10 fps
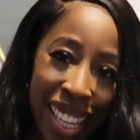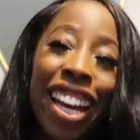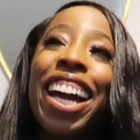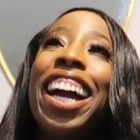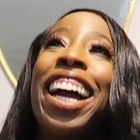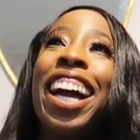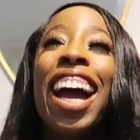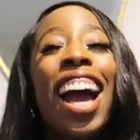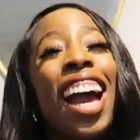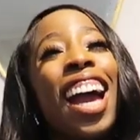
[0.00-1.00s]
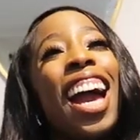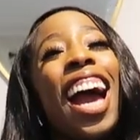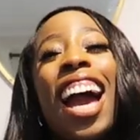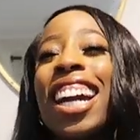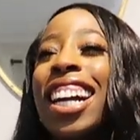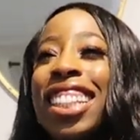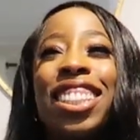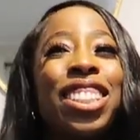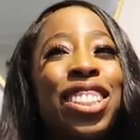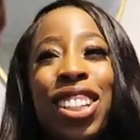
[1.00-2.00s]
i got
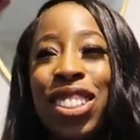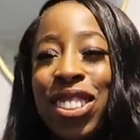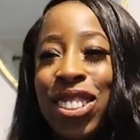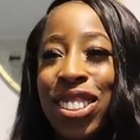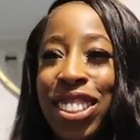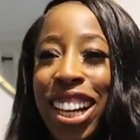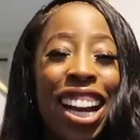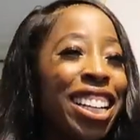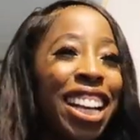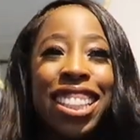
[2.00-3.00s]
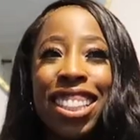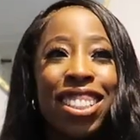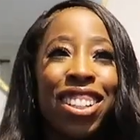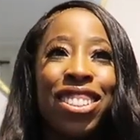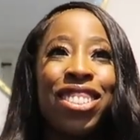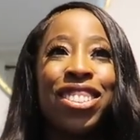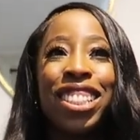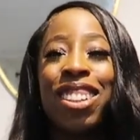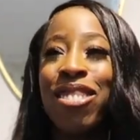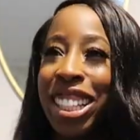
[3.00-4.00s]
to go i got to go
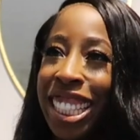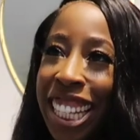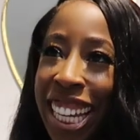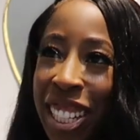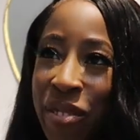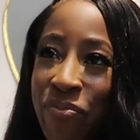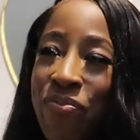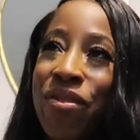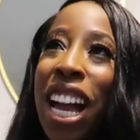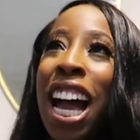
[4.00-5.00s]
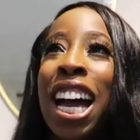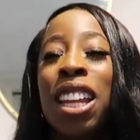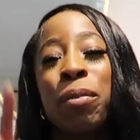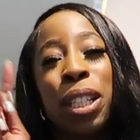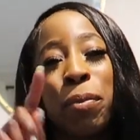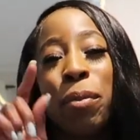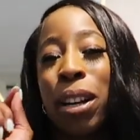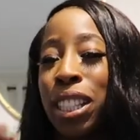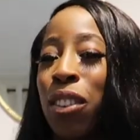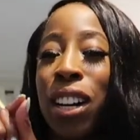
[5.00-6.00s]
because i'm running late and I'm um, keeping
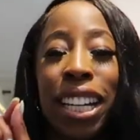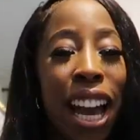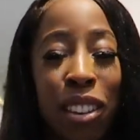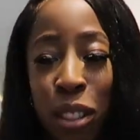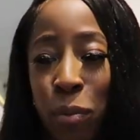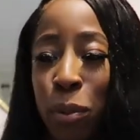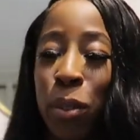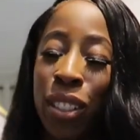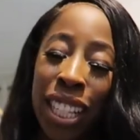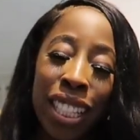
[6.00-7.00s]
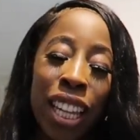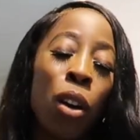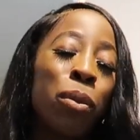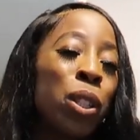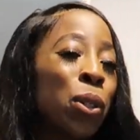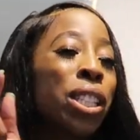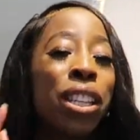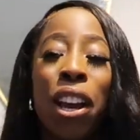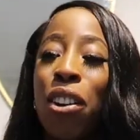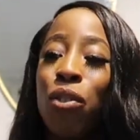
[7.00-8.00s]
myself accountable because I said I'll be
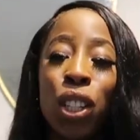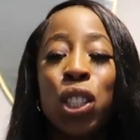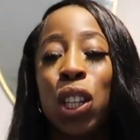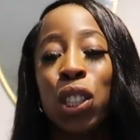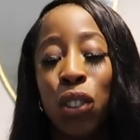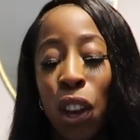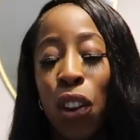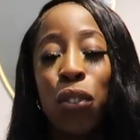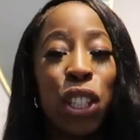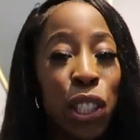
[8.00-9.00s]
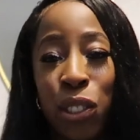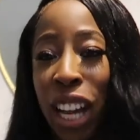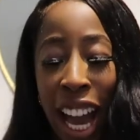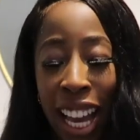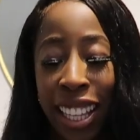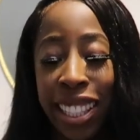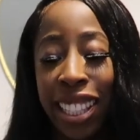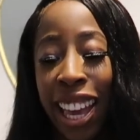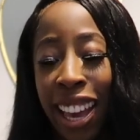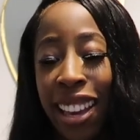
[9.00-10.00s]
doing videos for you guys.
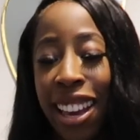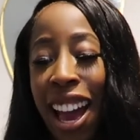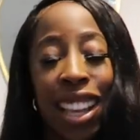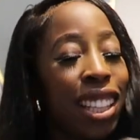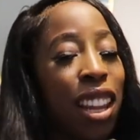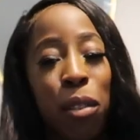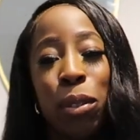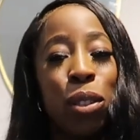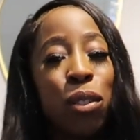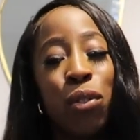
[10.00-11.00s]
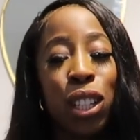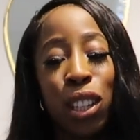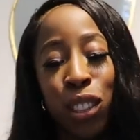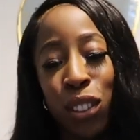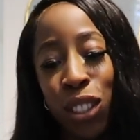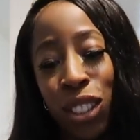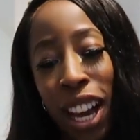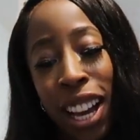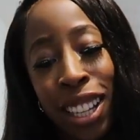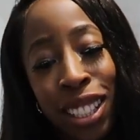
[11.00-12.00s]
Eh? I said I'll be doing videos for you
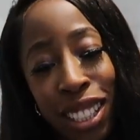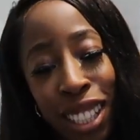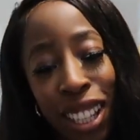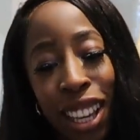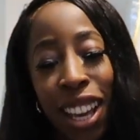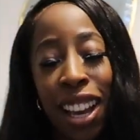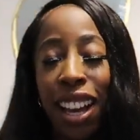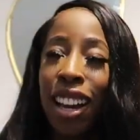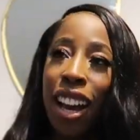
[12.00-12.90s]
guys. Uh -huh.